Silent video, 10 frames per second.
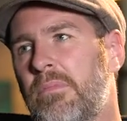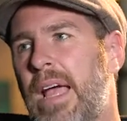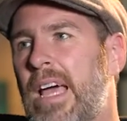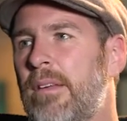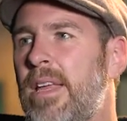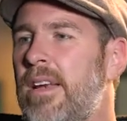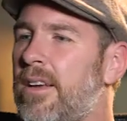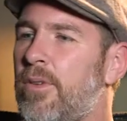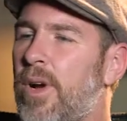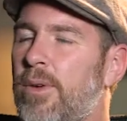animated
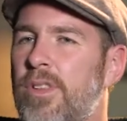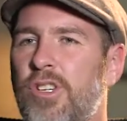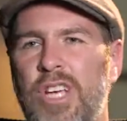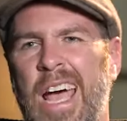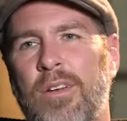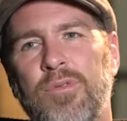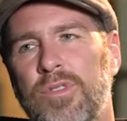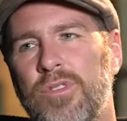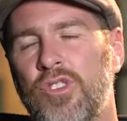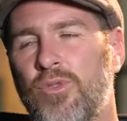in a way where the shadows are
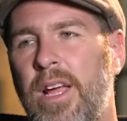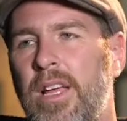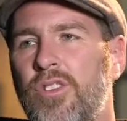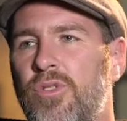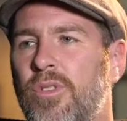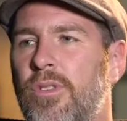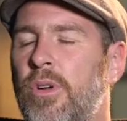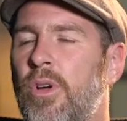strange, or